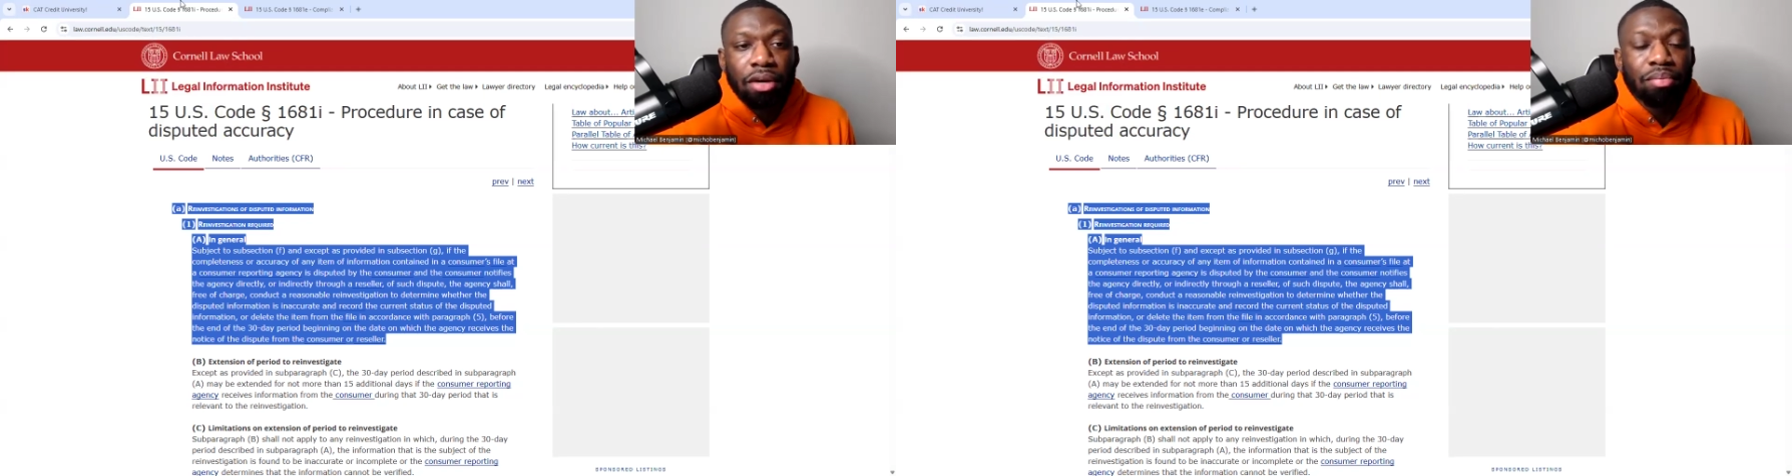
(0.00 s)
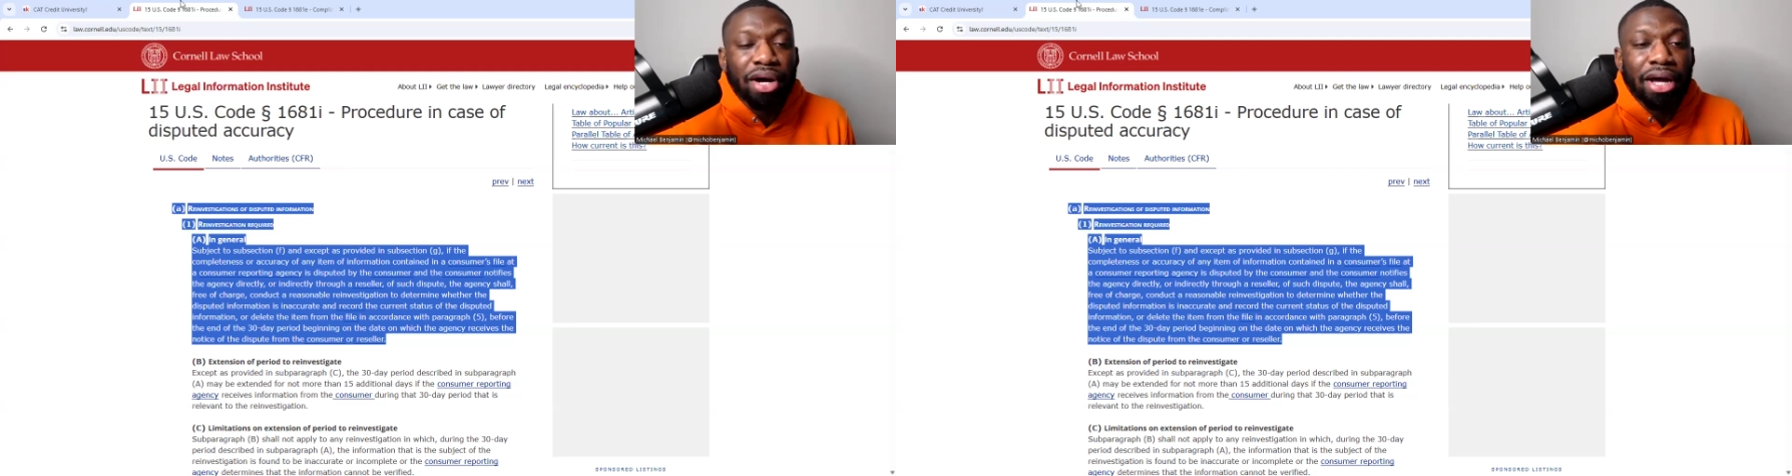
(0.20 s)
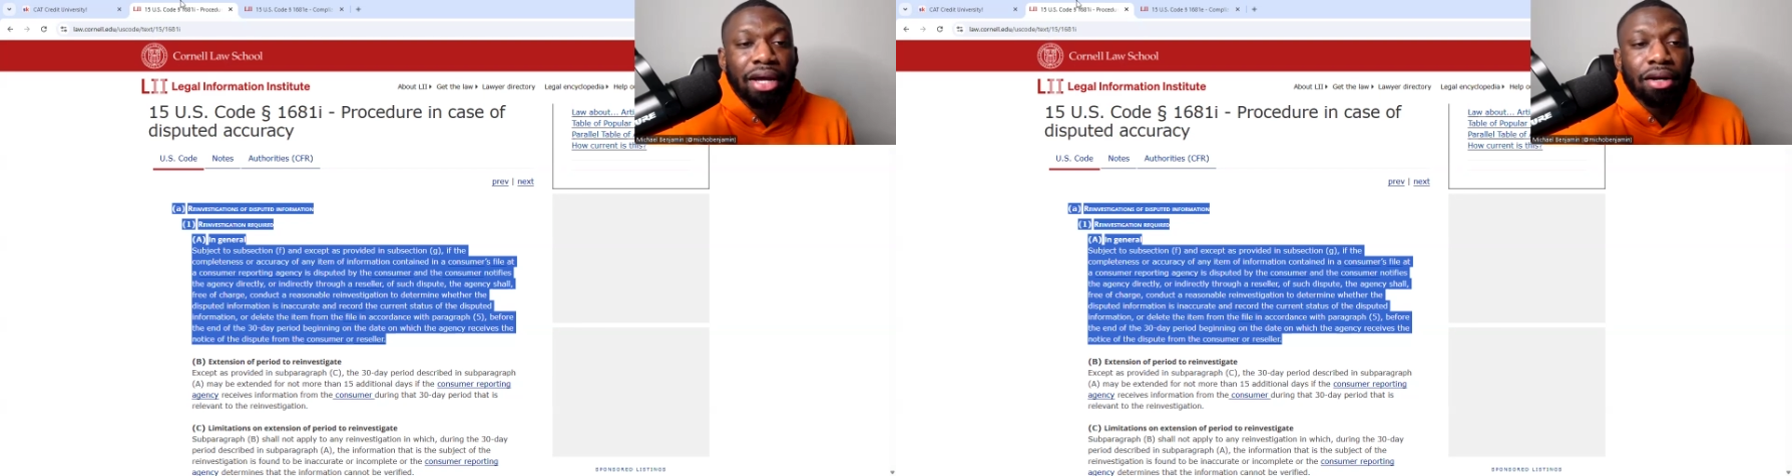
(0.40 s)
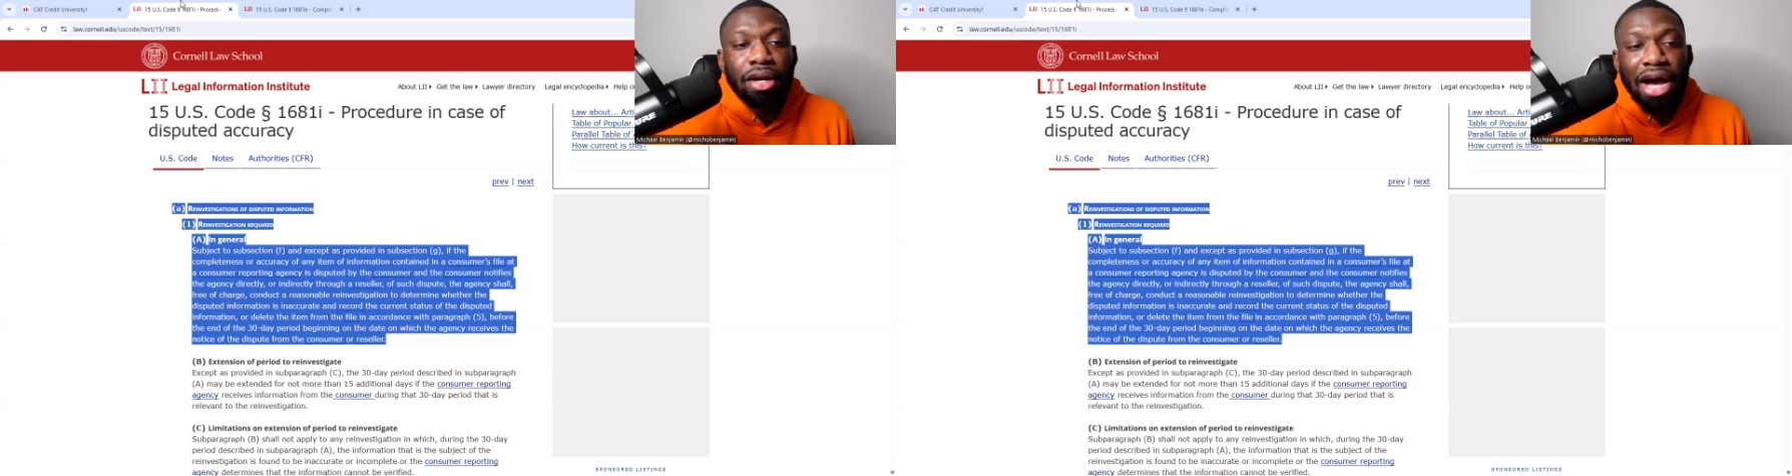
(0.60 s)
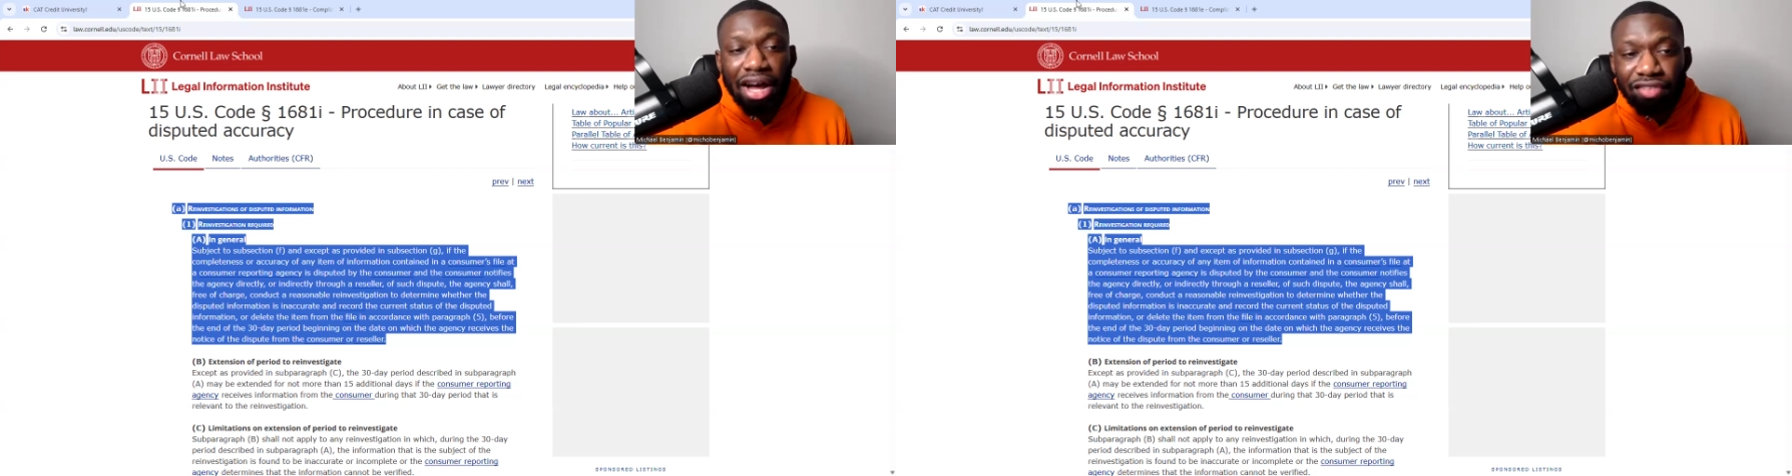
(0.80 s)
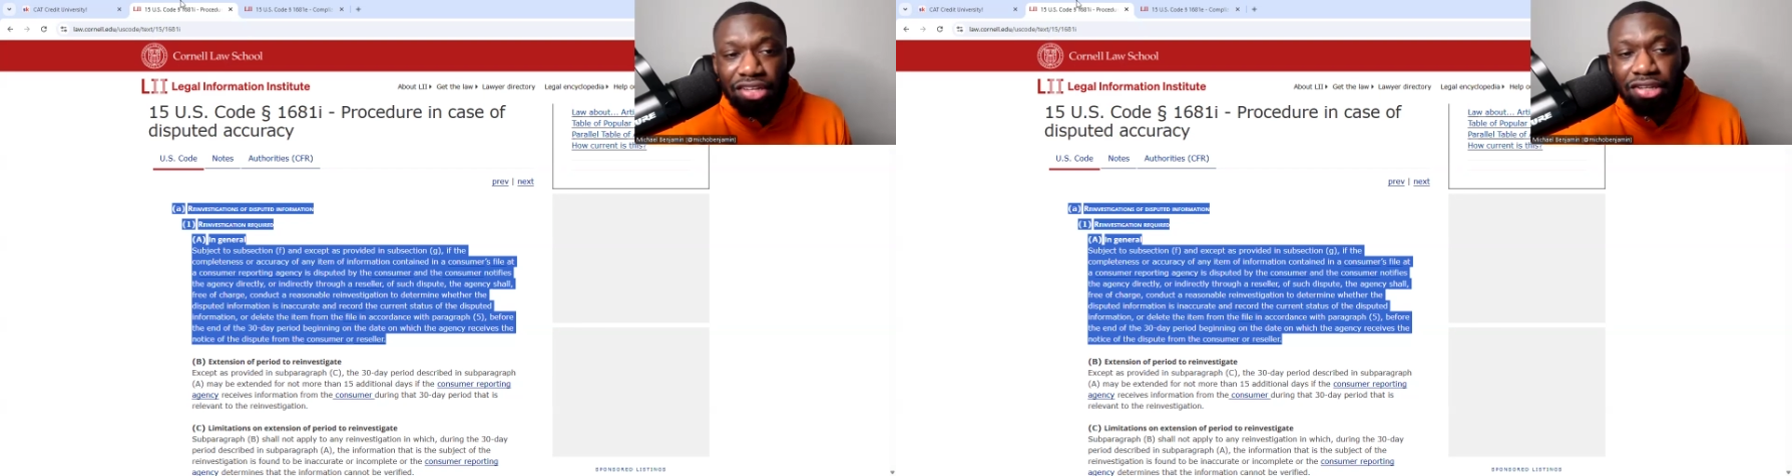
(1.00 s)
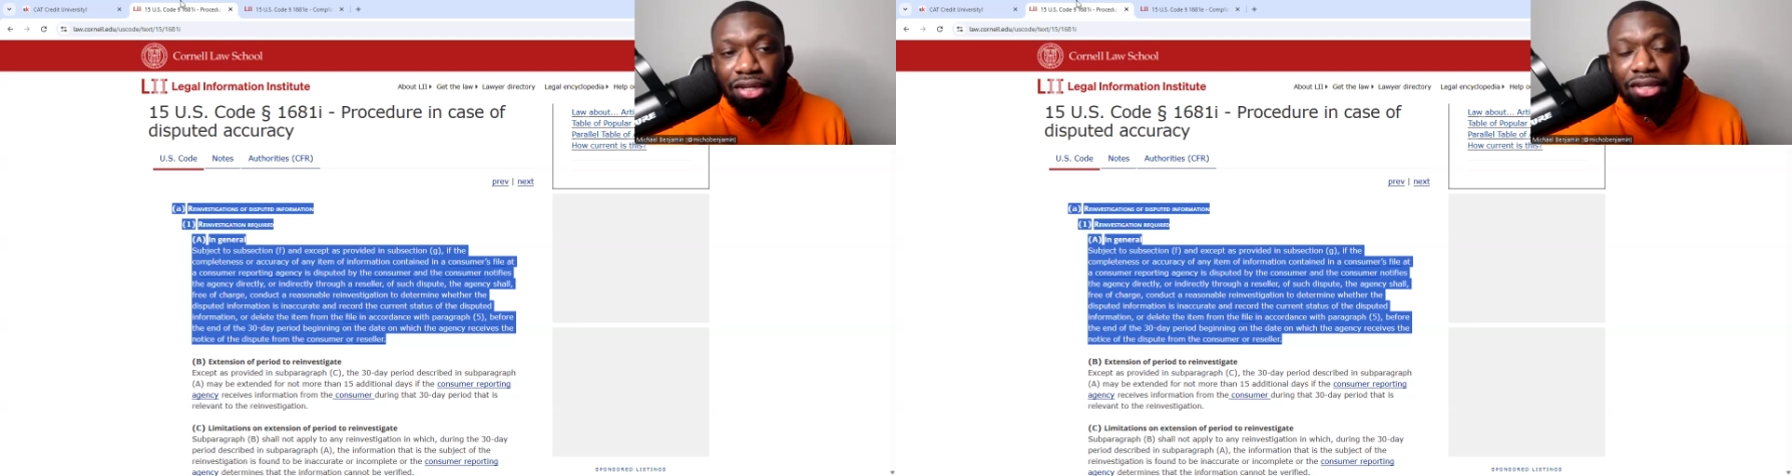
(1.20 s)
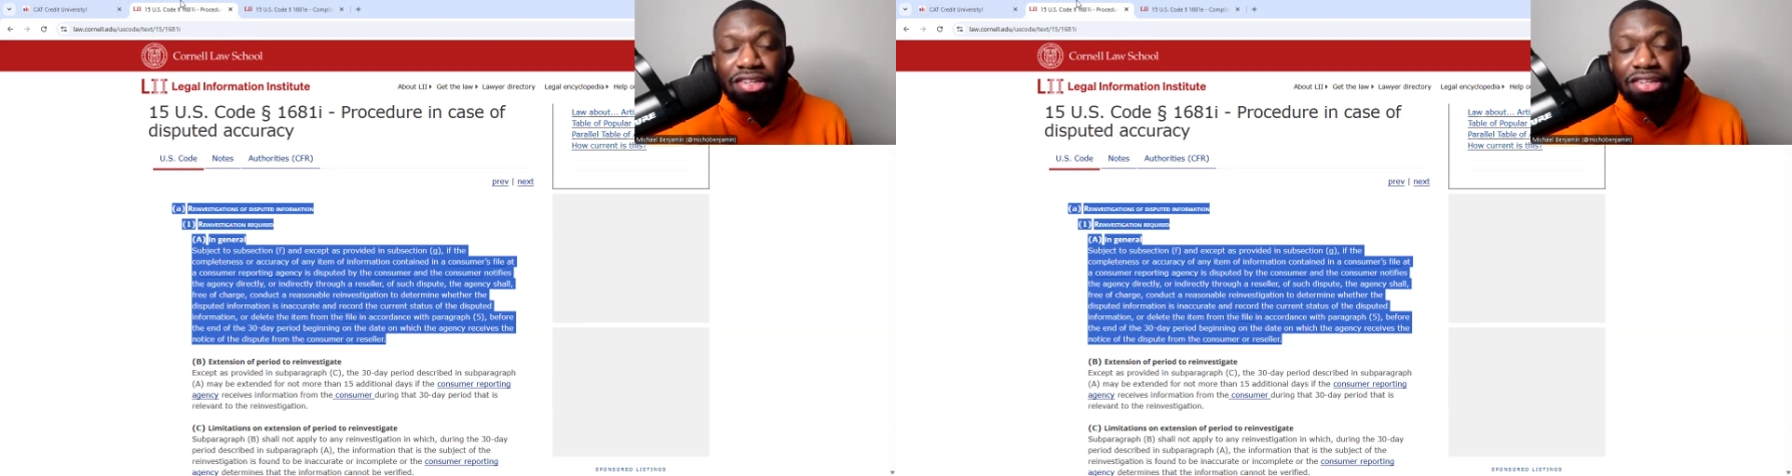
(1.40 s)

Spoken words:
But obviously,